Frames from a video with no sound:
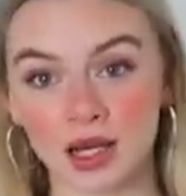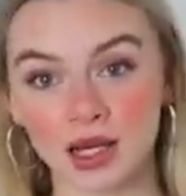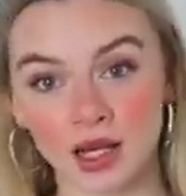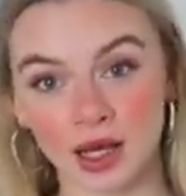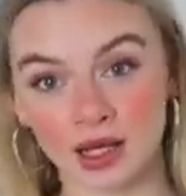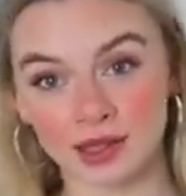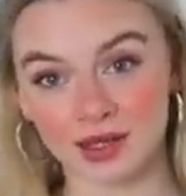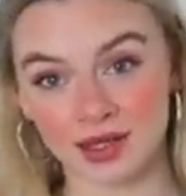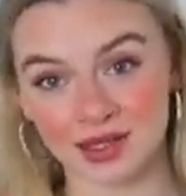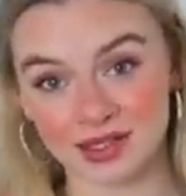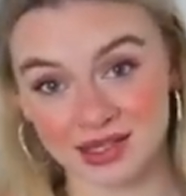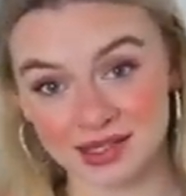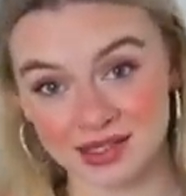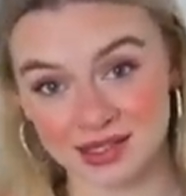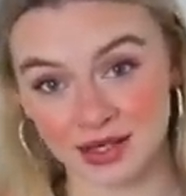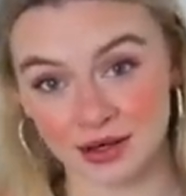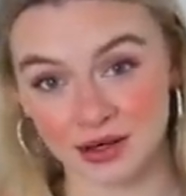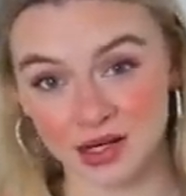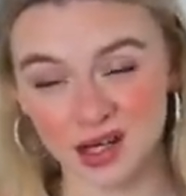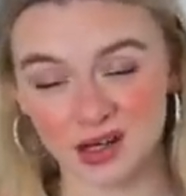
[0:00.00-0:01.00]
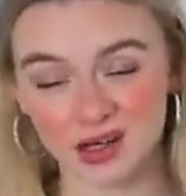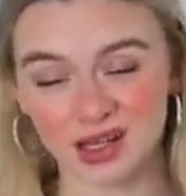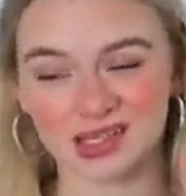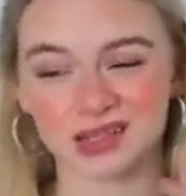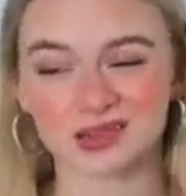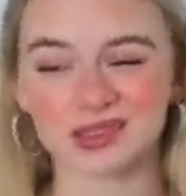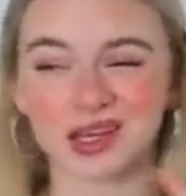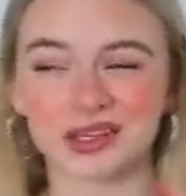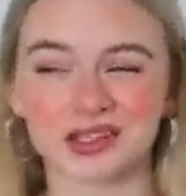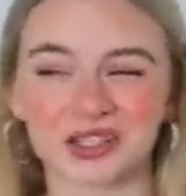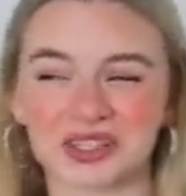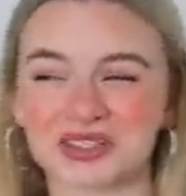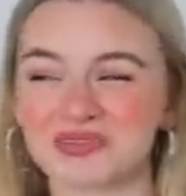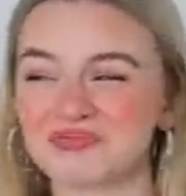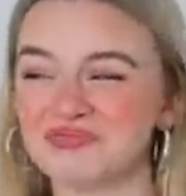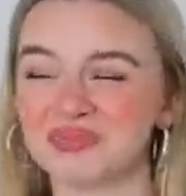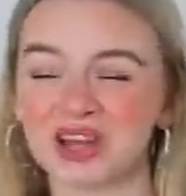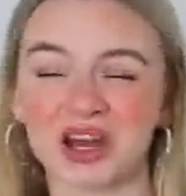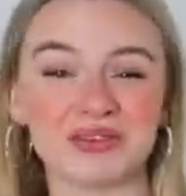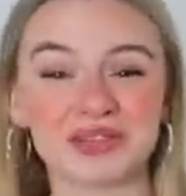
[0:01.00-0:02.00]
it like this necessarily unless I was like just
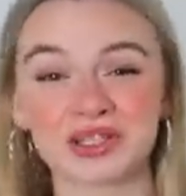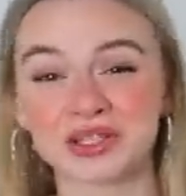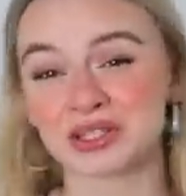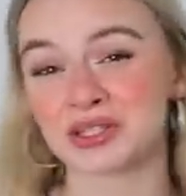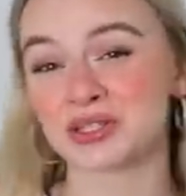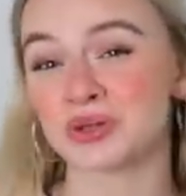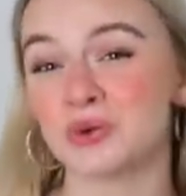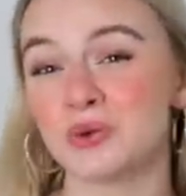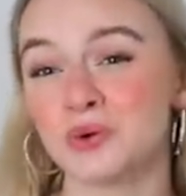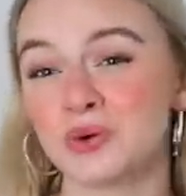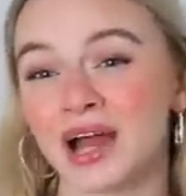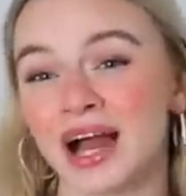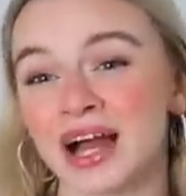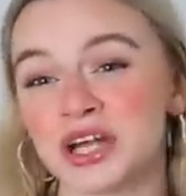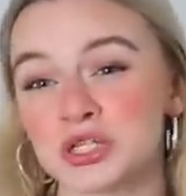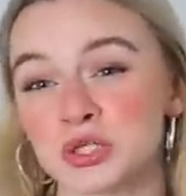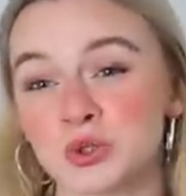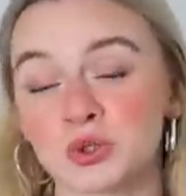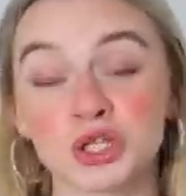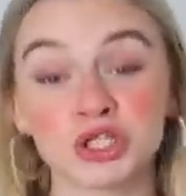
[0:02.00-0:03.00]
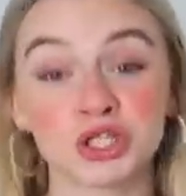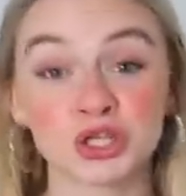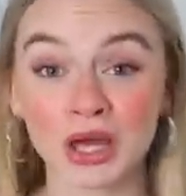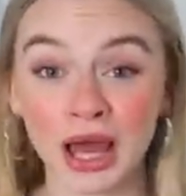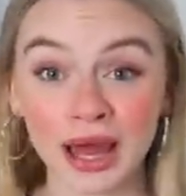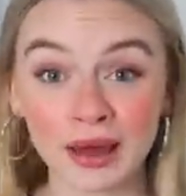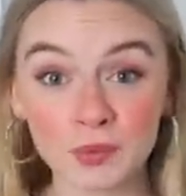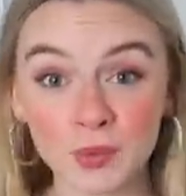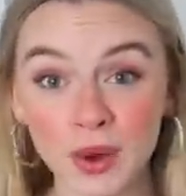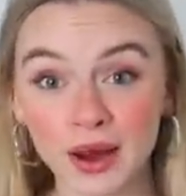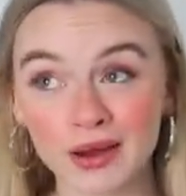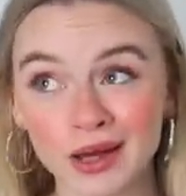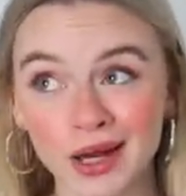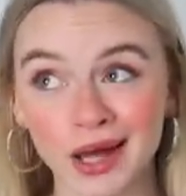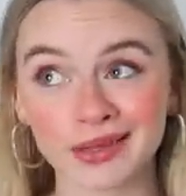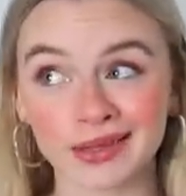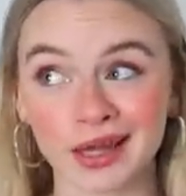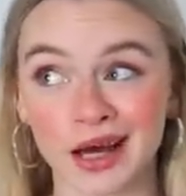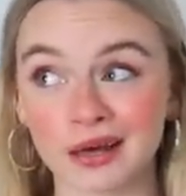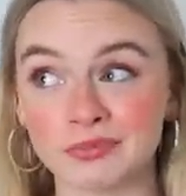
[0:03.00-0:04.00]
going to school casual because you can wear it
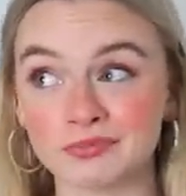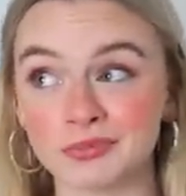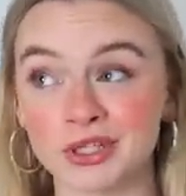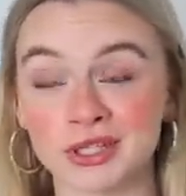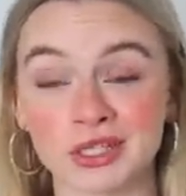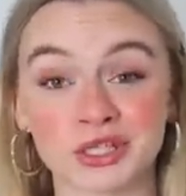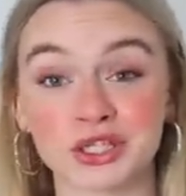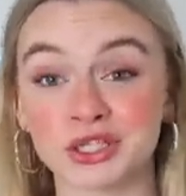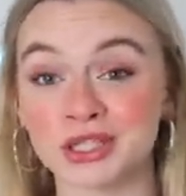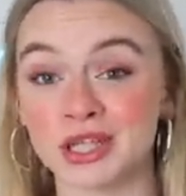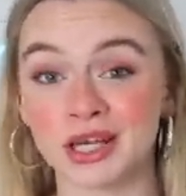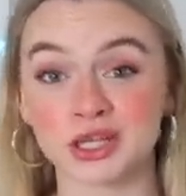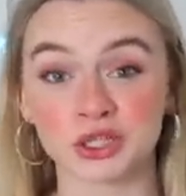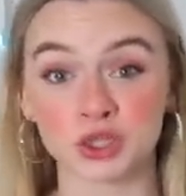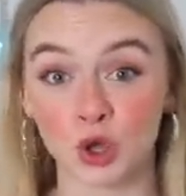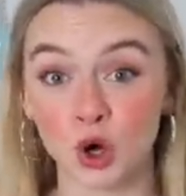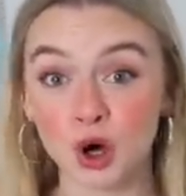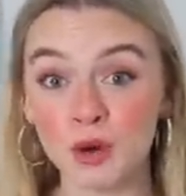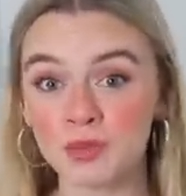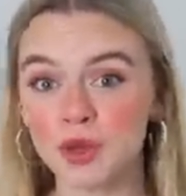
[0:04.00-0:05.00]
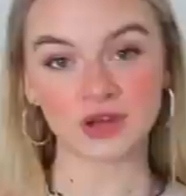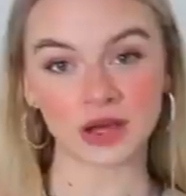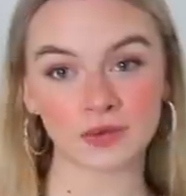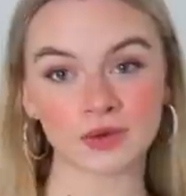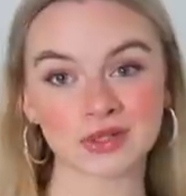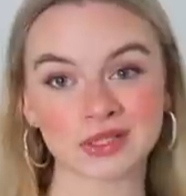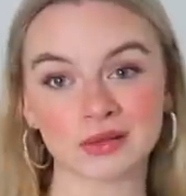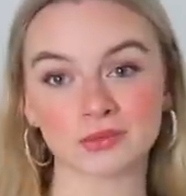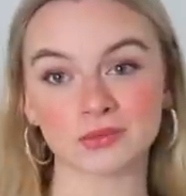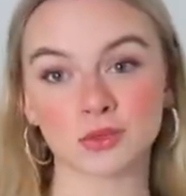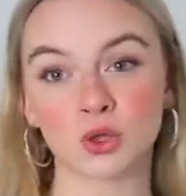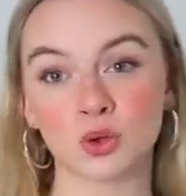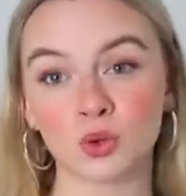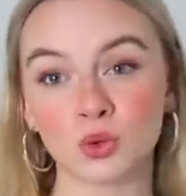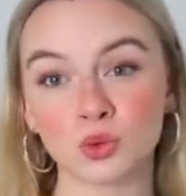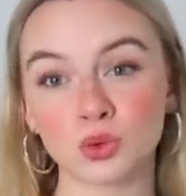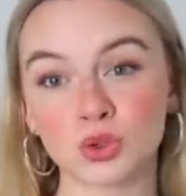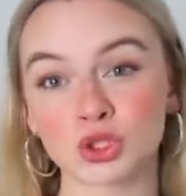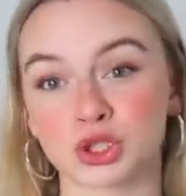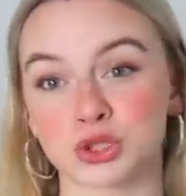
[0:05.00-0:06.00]
like that because it's just like a top. I feel like with some
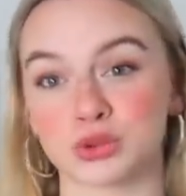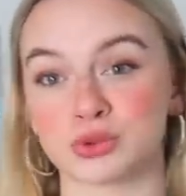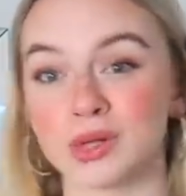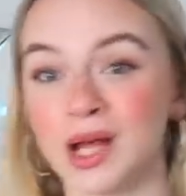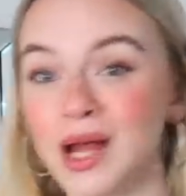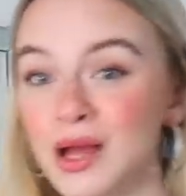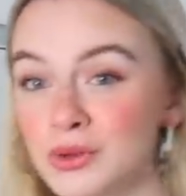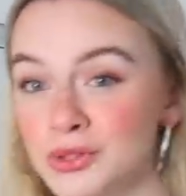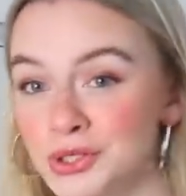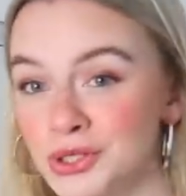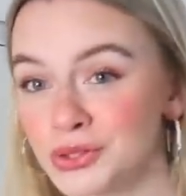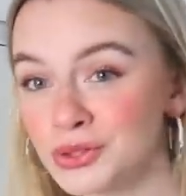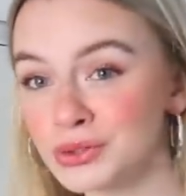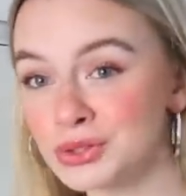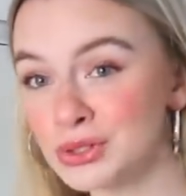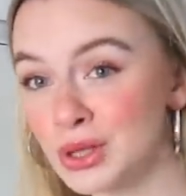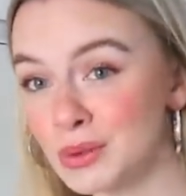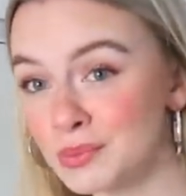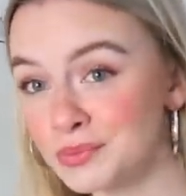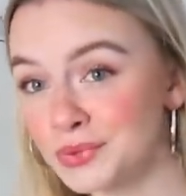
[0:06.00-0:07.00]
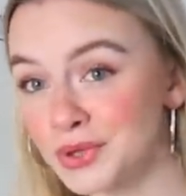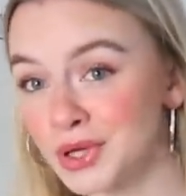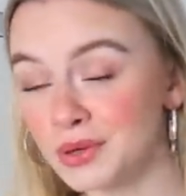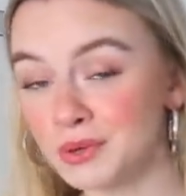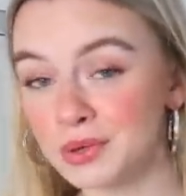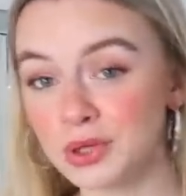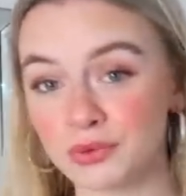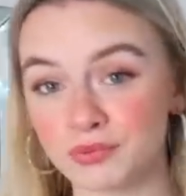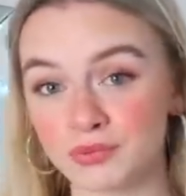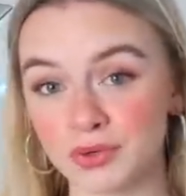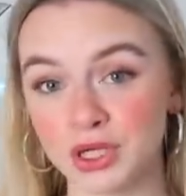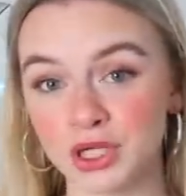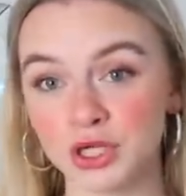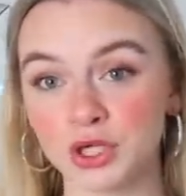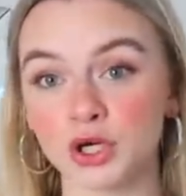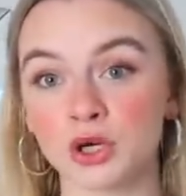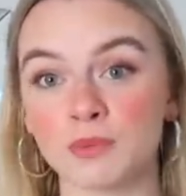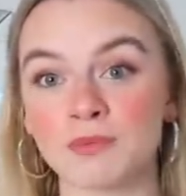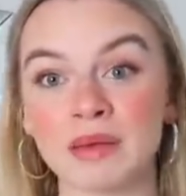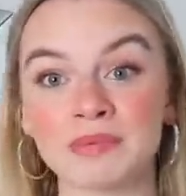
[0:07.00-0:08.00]
cool trousers or something, it would look really
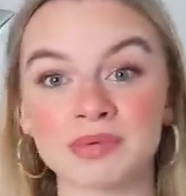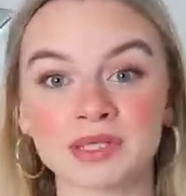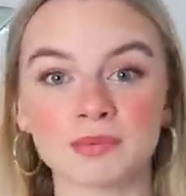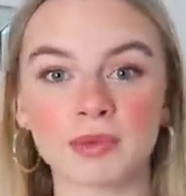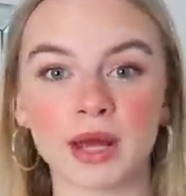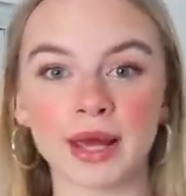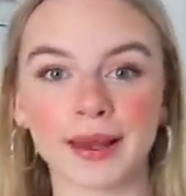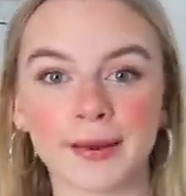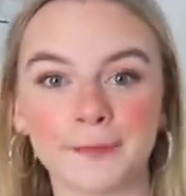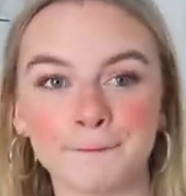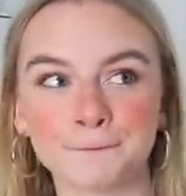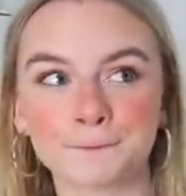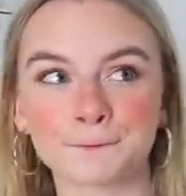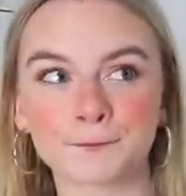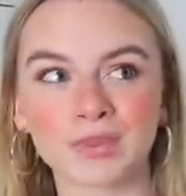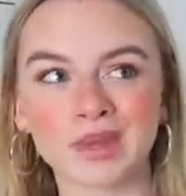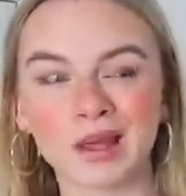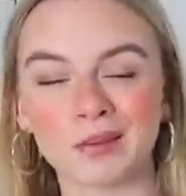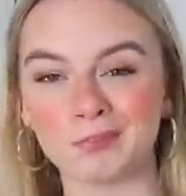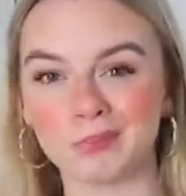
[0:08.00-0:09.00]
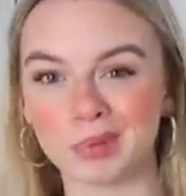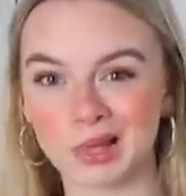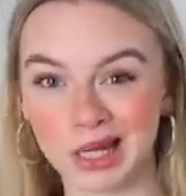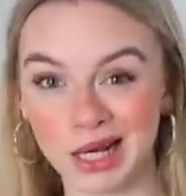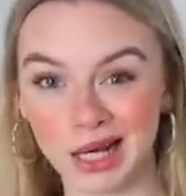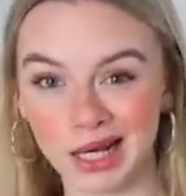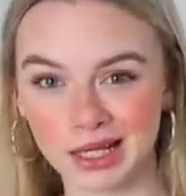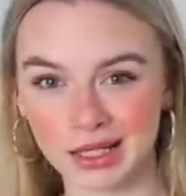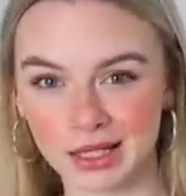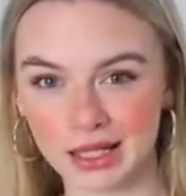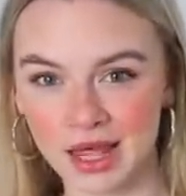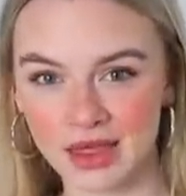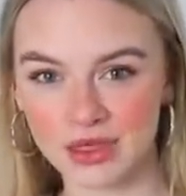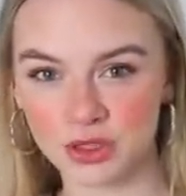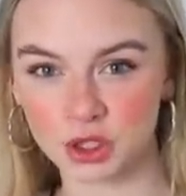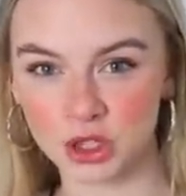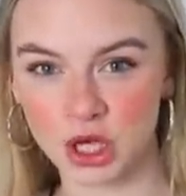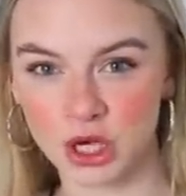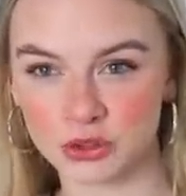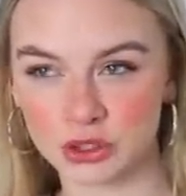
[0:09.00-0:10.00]
good. Maybe some like black leather
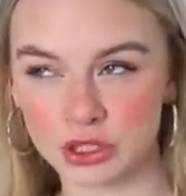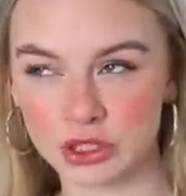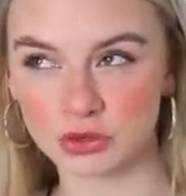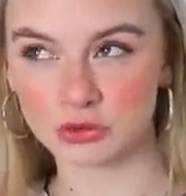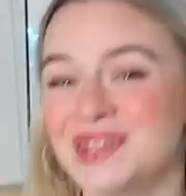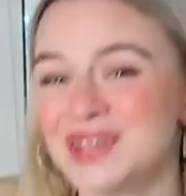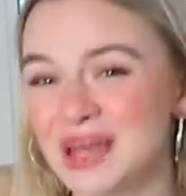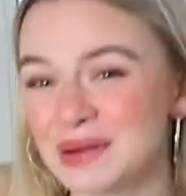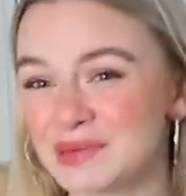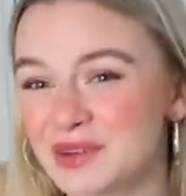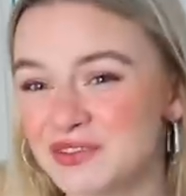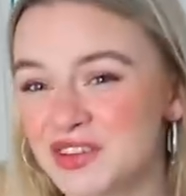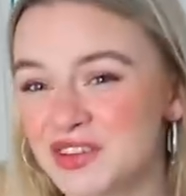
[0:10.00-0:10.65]
trousers. Do you get my